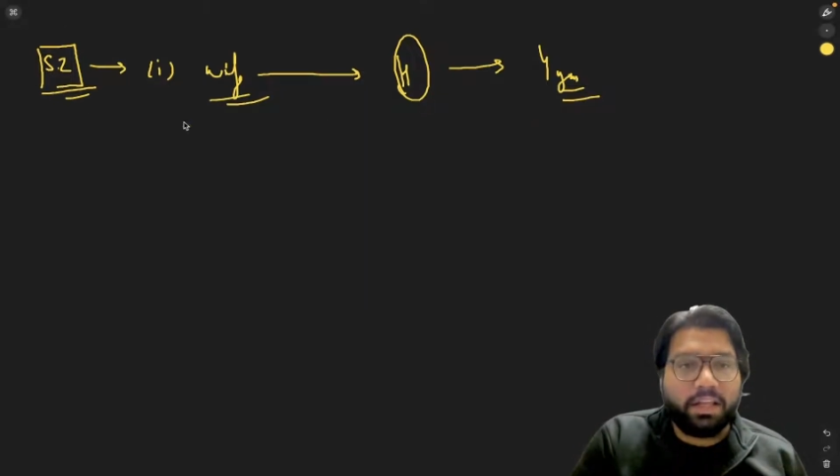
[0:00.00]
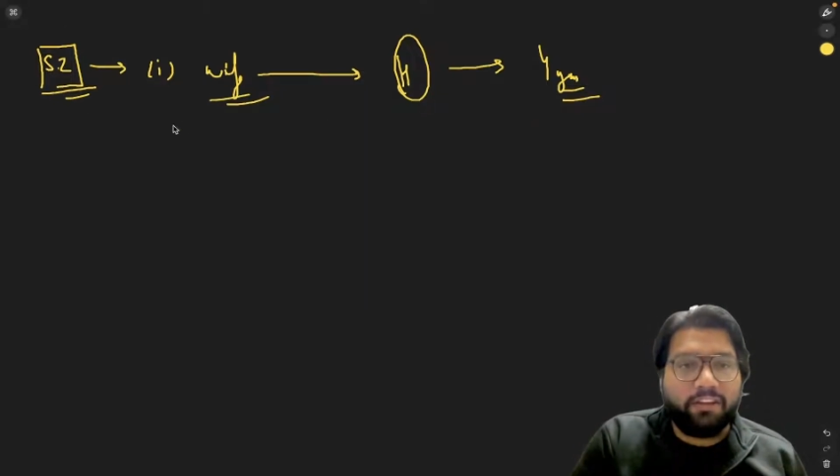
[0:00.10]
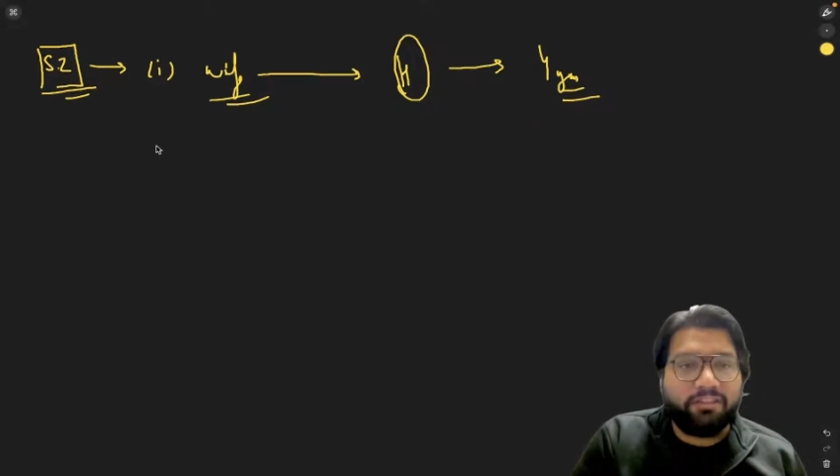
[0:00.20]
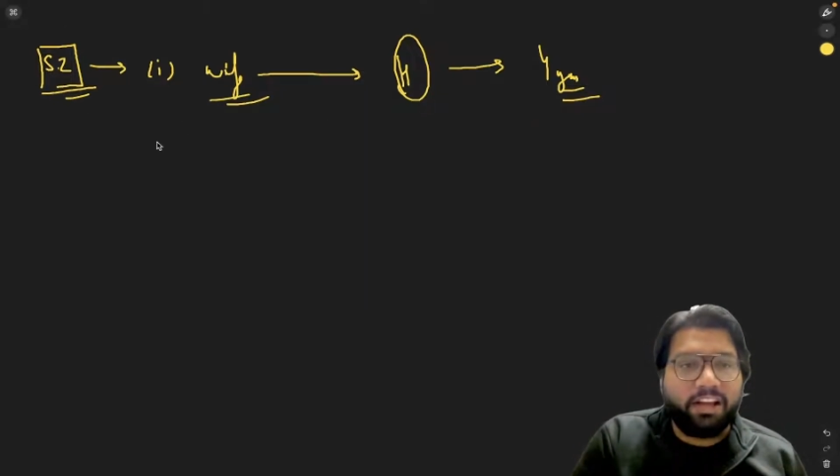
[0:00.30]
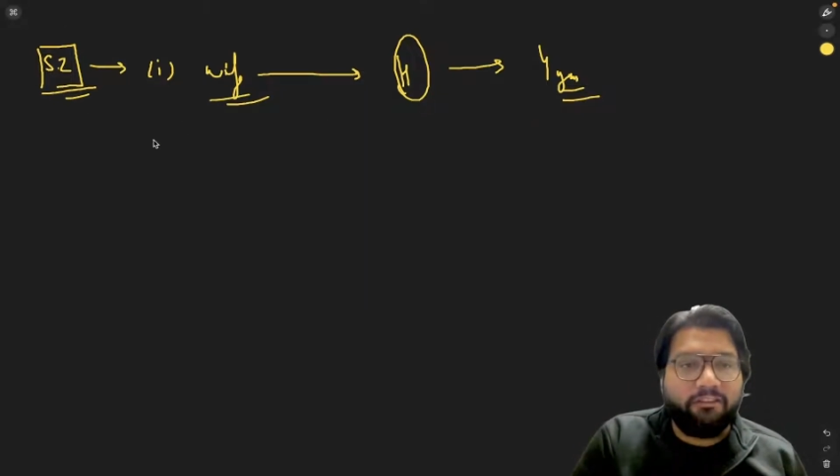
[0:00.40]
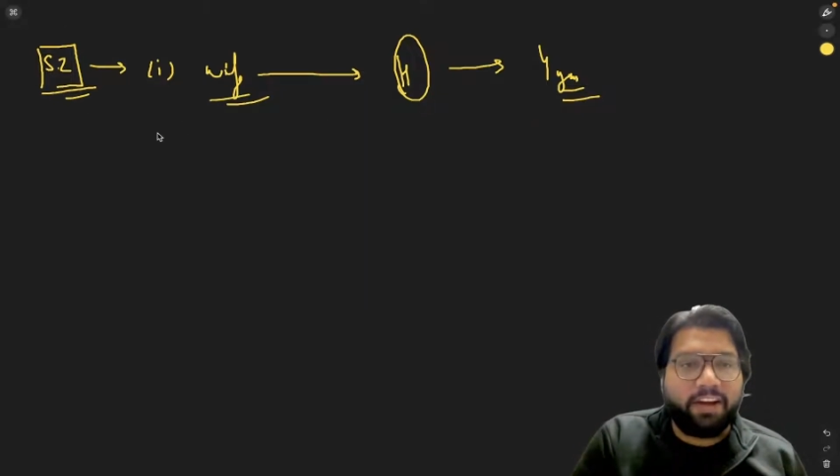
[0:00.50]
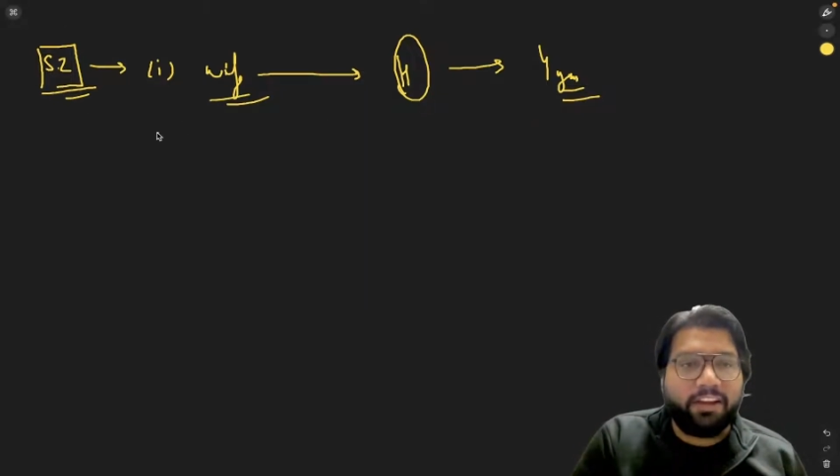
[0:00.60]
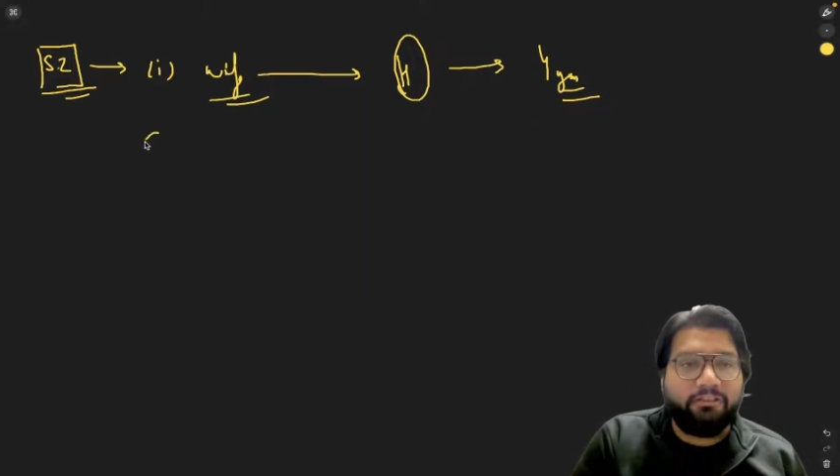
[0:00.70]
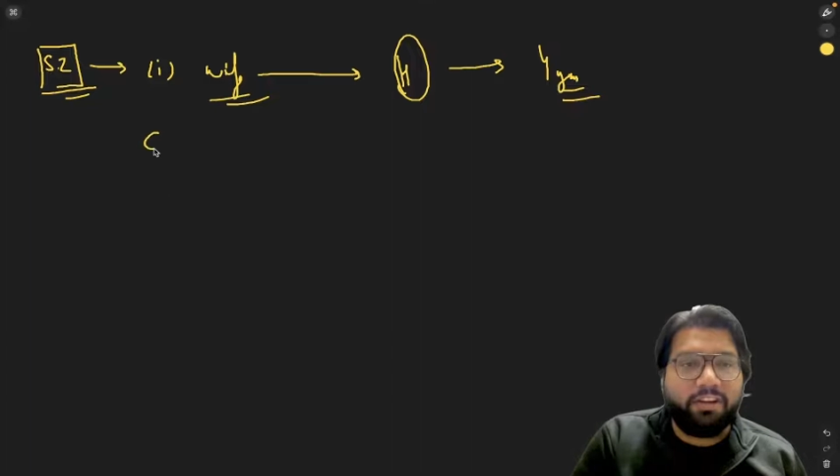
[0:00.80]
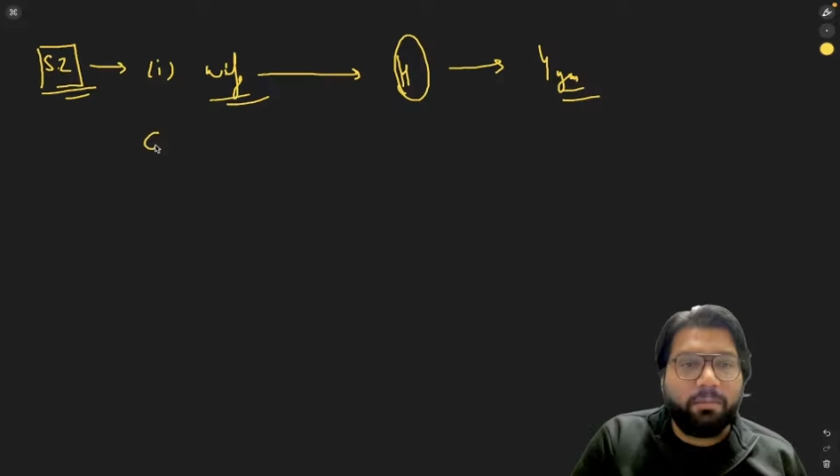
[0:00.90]
if the
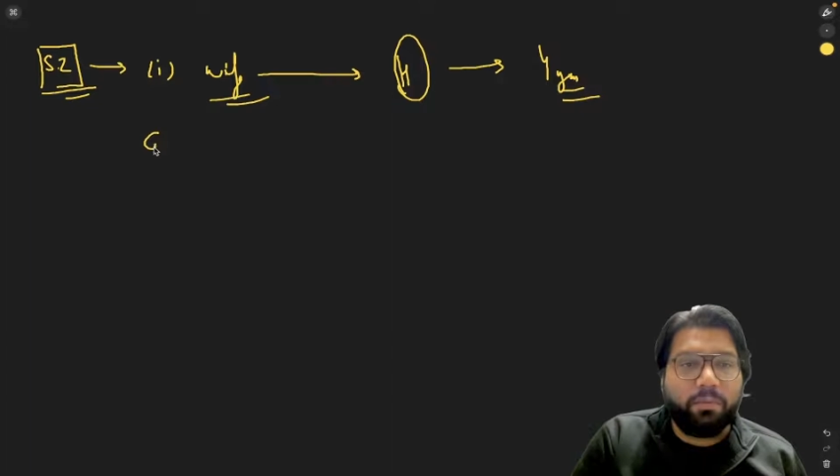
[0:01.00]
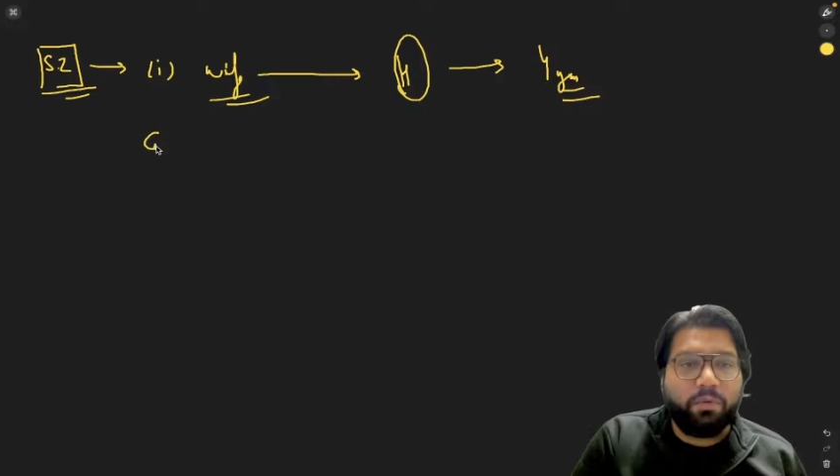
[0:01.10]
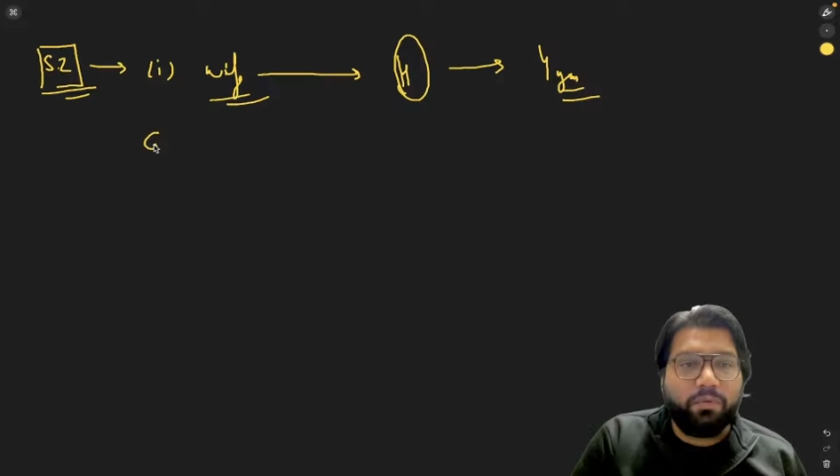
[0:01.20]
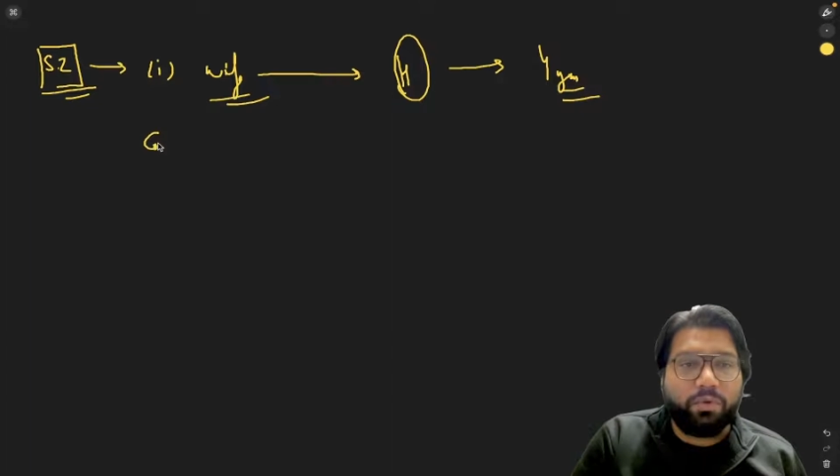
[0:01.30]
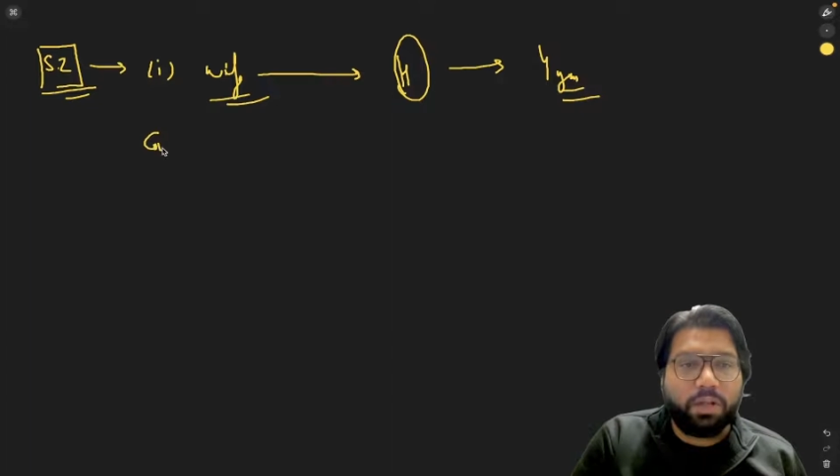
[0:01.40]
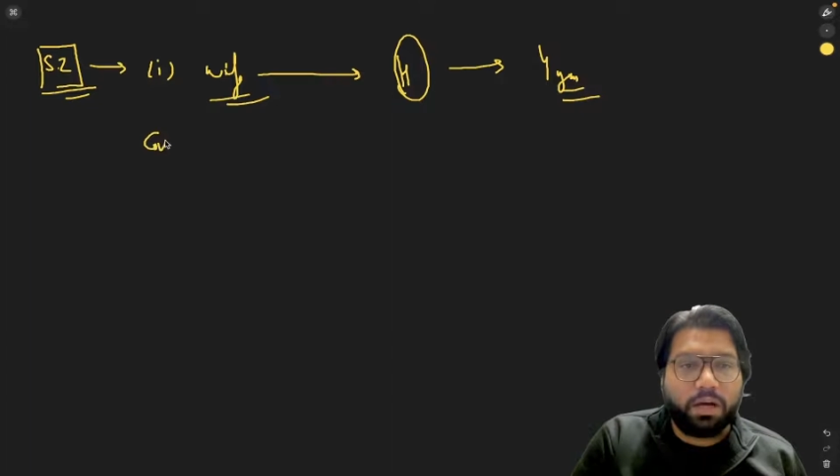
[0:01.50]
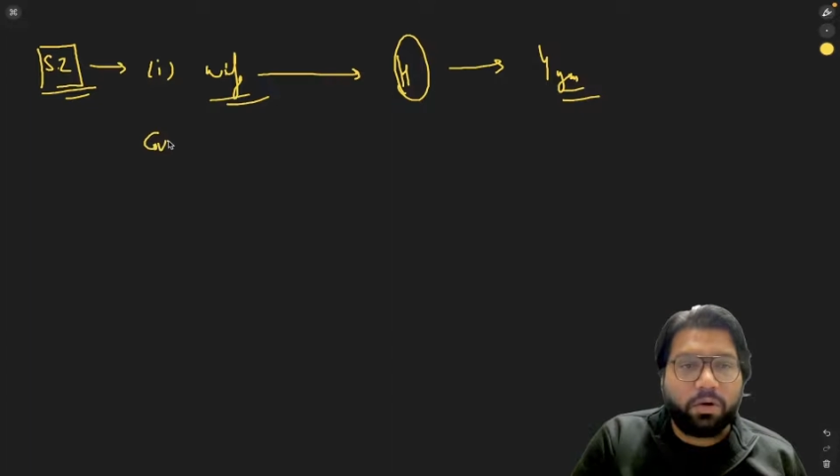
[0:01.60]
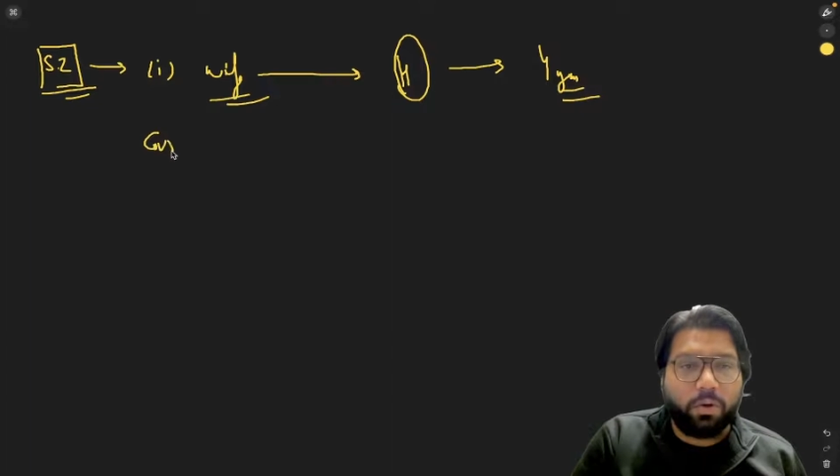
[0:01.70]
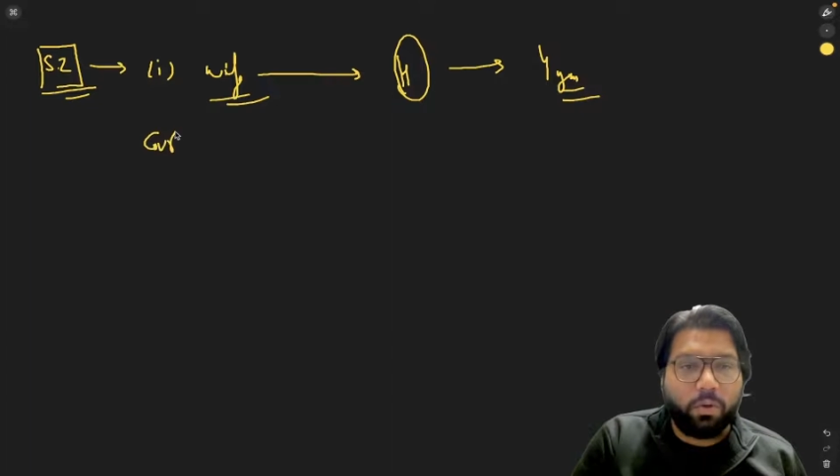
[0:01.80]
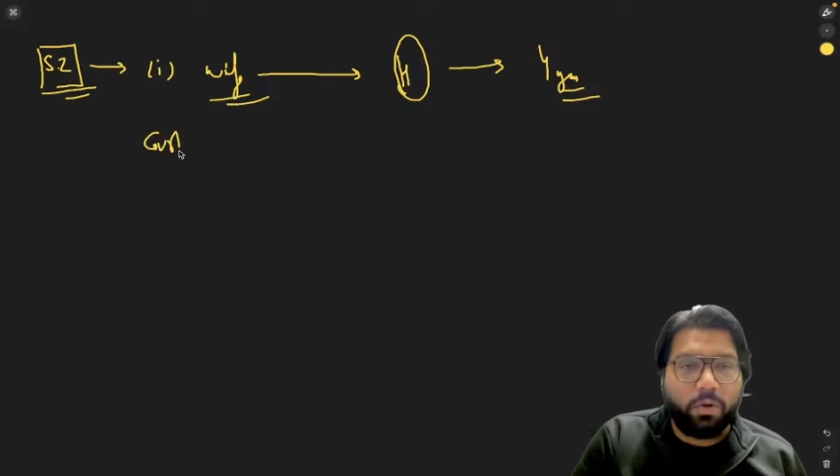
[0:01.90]
wife will move to the
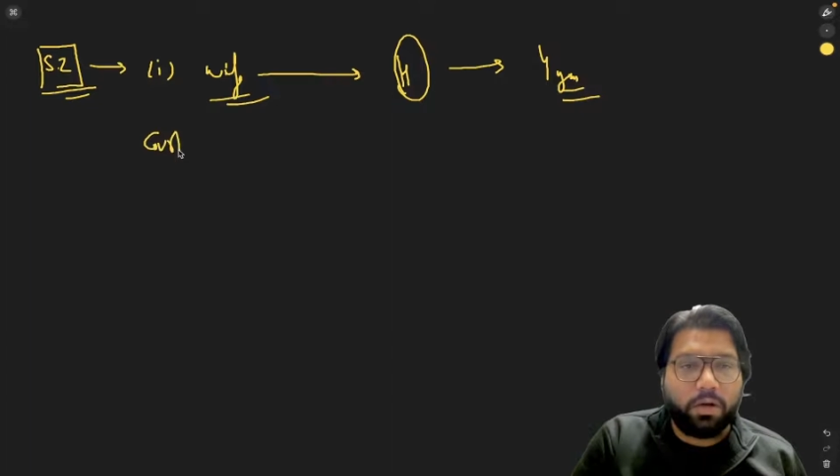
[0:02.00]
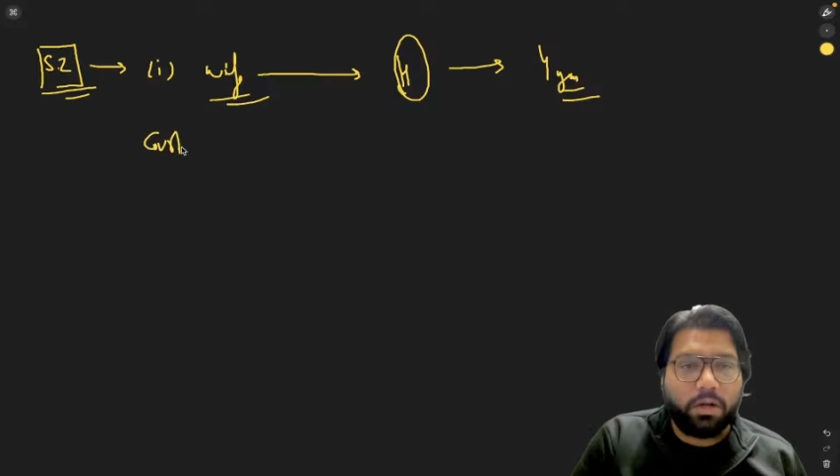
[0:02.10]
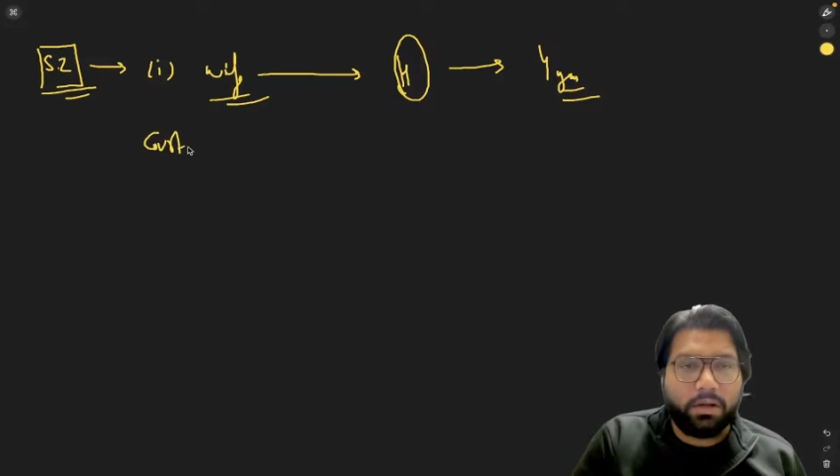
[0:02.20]
court